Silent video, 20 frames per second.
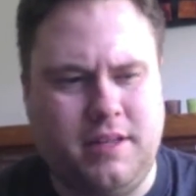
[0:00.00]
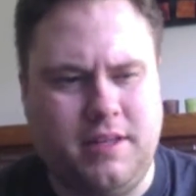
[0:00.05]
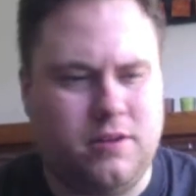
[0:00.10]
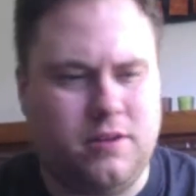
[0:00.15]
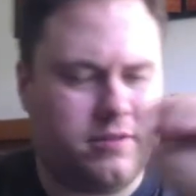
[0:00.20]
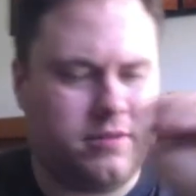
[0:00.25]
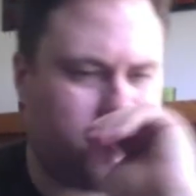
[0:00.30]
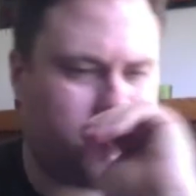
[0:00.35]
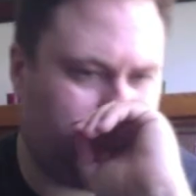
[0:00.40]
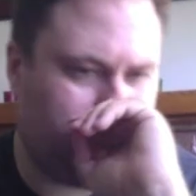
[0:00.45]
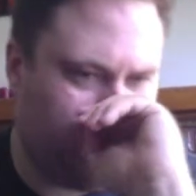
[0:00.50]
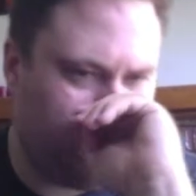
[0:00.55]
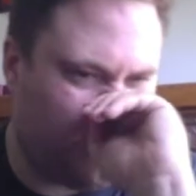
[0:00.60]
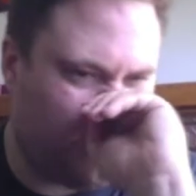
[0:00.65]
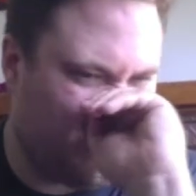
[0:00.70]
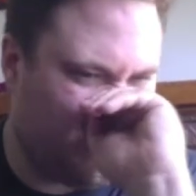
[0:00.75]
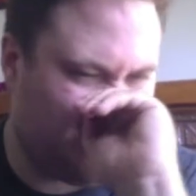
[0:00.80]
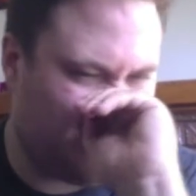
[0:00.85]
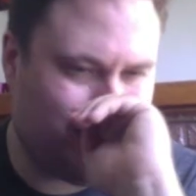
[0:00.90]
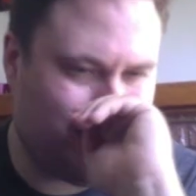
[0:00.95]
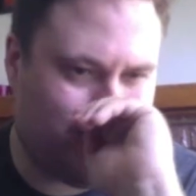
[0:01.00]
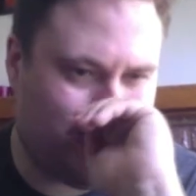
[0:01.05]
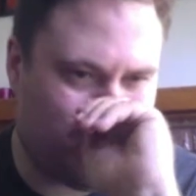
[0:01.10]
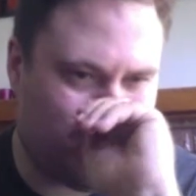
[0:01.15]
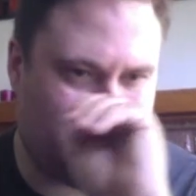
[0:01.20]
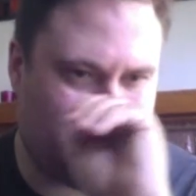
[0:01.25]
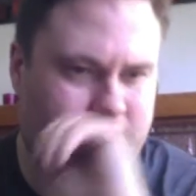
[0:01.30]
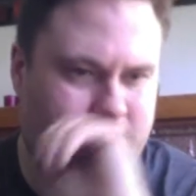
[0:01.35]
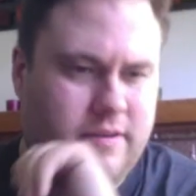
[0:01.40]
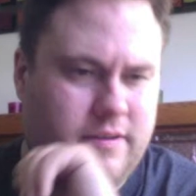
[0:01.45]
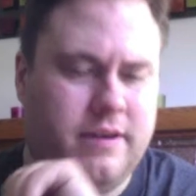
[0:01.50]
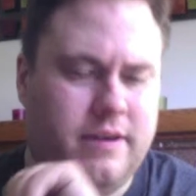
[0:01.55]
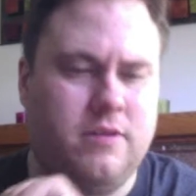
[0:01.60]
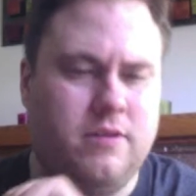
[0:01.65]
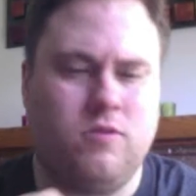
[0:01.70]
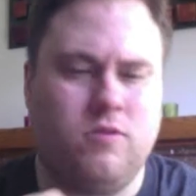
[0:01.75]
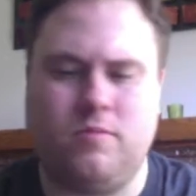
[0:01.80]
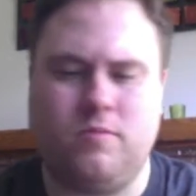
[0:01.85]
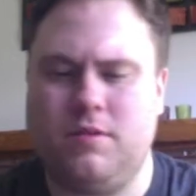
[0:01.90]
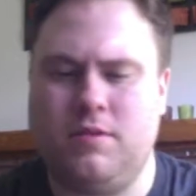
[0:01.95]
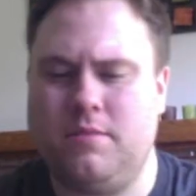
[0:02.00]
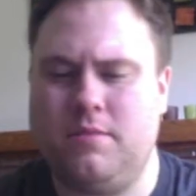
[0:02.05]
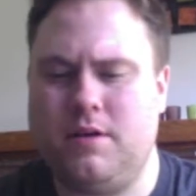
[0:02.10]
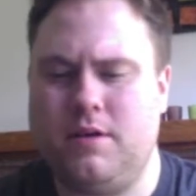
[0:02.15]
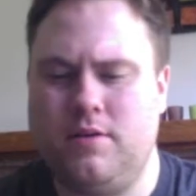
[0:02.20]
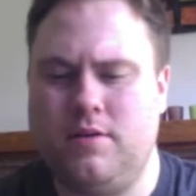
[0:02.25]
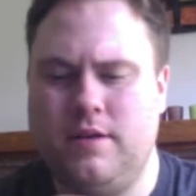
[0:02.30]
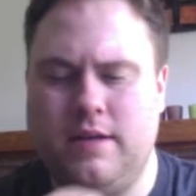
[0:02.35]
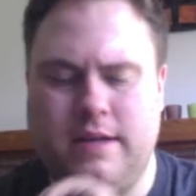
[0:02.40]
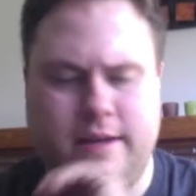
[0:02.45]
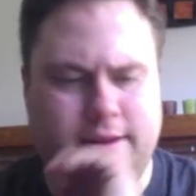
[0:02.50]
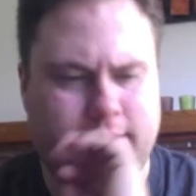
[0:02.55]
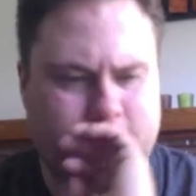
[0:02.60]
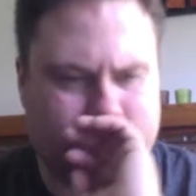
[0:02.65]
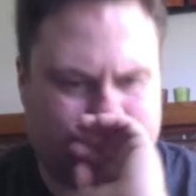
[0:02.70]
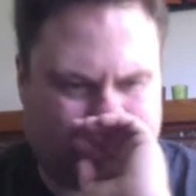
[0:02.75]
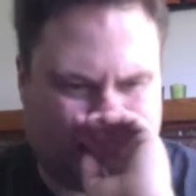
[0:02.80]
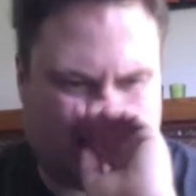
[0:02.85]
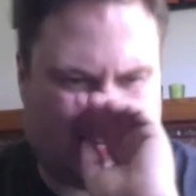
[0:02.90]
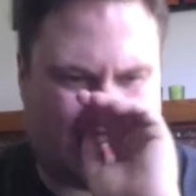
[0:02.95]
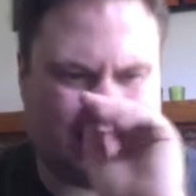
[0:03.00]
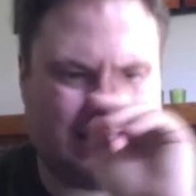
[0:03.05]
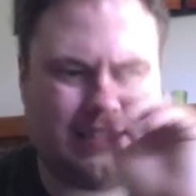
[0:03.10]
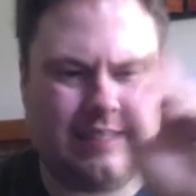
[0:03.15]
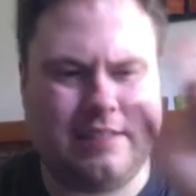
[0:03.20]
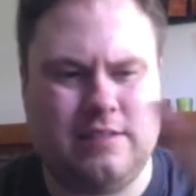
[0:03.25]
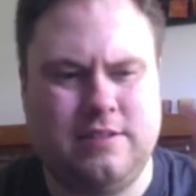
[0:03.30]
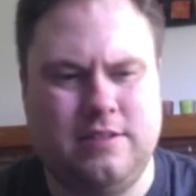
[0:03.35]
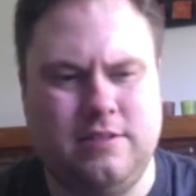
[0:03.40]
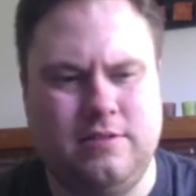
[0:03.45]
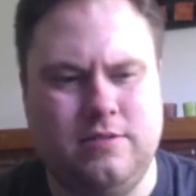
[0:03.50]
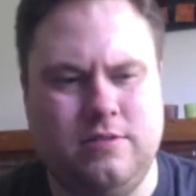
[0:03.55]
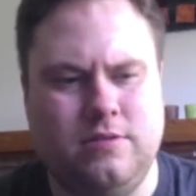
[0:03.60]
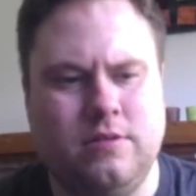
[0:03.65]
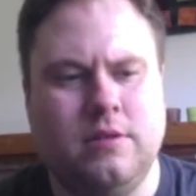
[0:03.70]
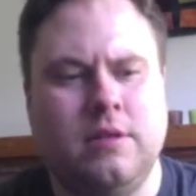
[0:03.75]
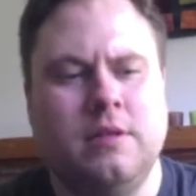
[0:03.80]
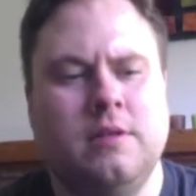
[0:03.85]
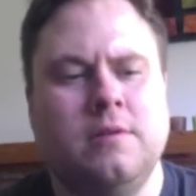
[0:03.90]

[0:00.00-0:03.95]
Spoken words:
Those are two things that are very notable about it, and it's classic to